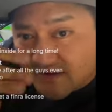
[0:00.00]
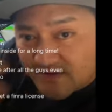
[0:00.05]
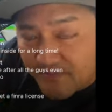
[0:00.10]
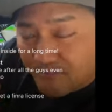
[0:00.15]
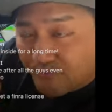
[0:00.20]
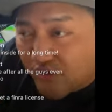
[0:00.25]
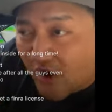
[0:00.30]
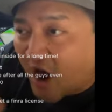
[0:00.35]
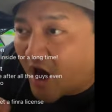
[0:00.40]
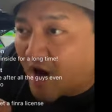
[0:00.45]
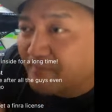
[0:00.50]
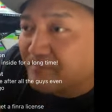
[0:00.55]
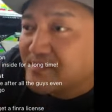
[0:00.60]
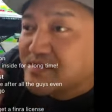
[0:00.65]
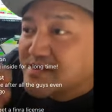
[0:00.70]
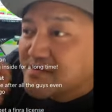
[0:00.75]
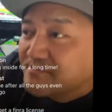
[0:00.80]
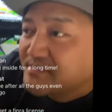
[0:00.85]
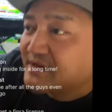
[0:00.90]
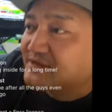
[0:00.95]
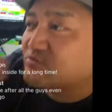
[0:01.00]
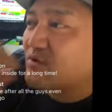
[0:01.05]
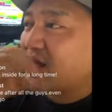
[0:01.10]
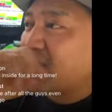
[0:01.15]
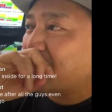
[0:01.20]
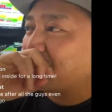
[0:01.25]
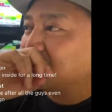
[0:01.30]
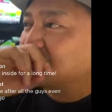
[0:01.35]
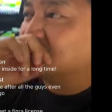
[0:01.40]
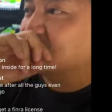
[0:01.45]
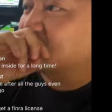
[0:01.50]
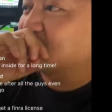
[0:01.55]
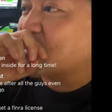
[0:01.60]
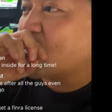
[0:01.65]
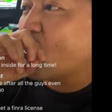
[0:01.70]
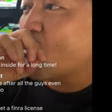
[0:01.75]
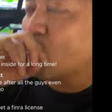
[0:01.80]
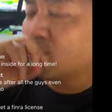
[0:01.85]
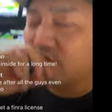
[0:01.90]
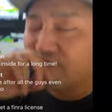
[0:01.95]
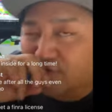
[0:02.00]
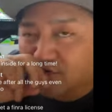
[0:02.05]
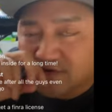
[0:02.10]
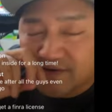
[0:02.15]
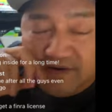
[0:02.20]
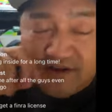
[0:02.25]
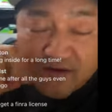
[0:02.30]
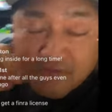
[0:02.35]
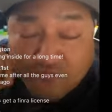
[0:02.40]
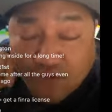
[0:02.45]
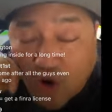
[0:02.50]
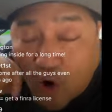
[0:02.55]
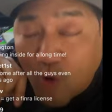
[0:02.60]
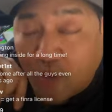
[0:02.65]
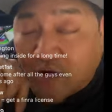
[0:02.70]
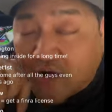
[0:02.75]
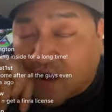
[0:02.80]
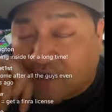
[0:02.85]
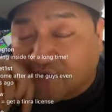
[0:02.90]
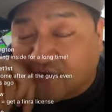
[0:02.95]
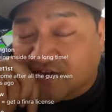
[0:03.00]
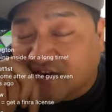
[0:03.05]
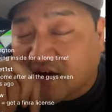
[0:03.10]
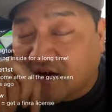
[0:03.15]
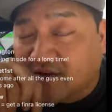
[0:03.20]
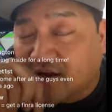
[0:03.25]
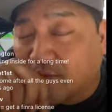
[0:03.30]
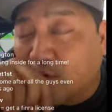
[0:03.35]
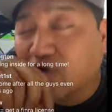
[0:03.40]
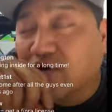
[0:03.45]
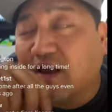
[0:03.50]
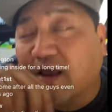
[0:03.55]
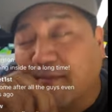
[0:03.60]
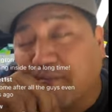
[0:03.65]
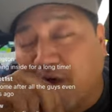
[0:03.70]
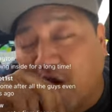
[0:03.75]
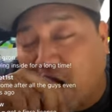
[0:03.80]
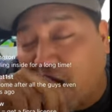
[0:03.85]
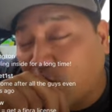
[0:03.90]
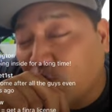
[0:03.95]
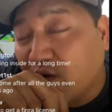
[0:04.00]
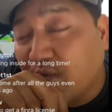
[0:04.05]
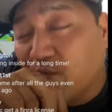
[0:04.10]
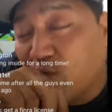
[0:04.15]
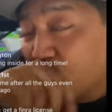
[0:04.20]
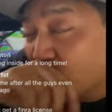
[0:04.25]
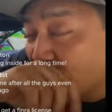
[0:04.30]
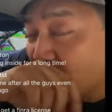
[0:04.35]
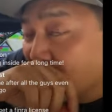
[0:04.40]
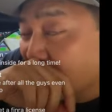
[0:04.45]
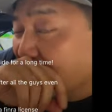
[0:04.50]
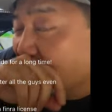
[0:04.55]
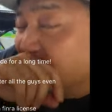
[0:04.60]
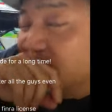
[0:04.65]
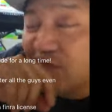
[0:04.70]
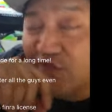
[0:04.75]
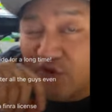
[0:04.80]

That's a problem because what happens is like, oh, the first time I didn't go enough. The second time, okay, I went more.